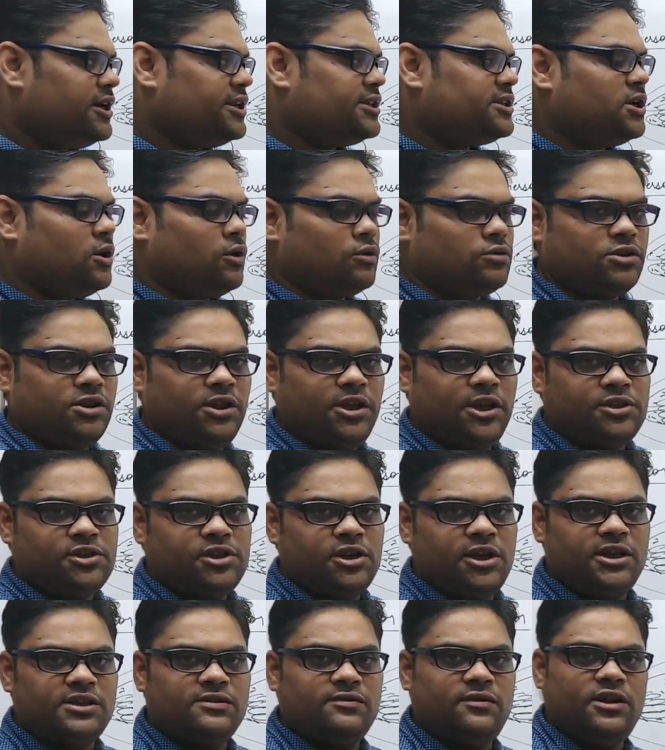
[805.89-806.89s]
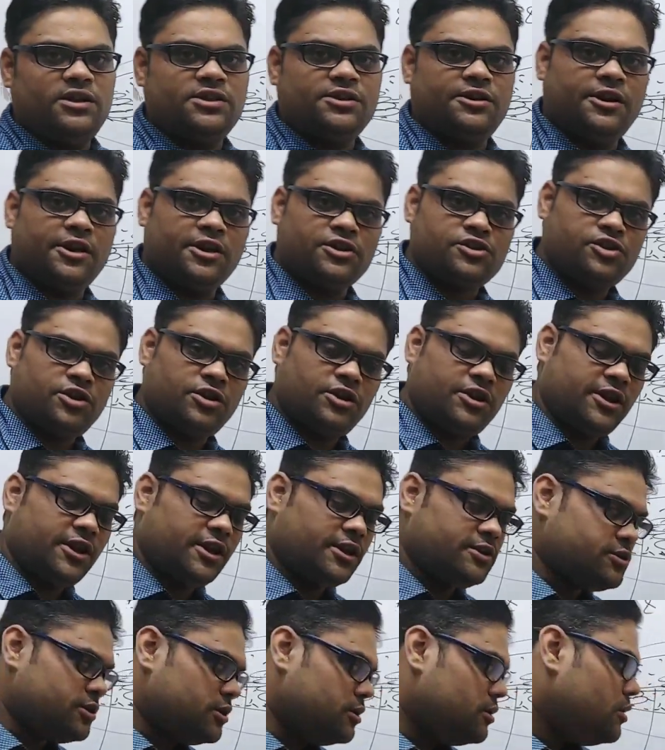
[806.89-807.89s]
It is an oxidation as well as reduction
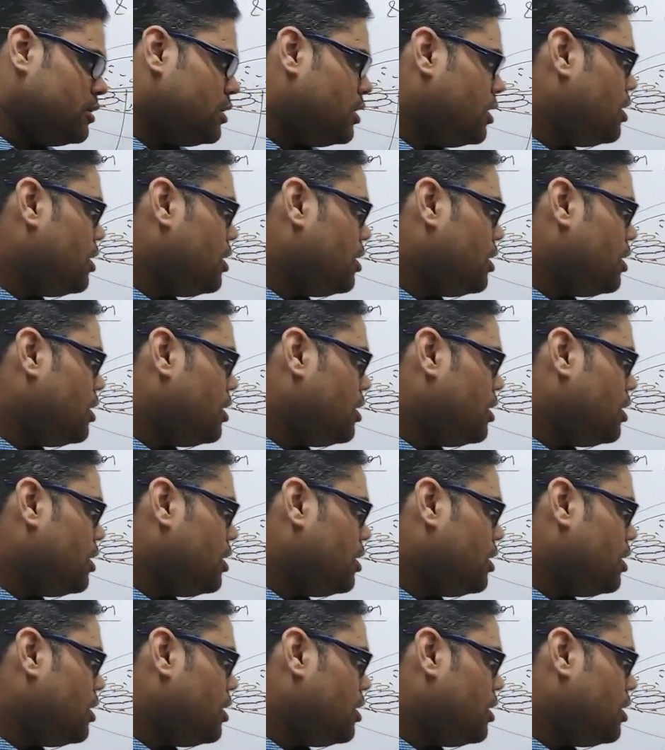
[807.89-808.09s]
reaction.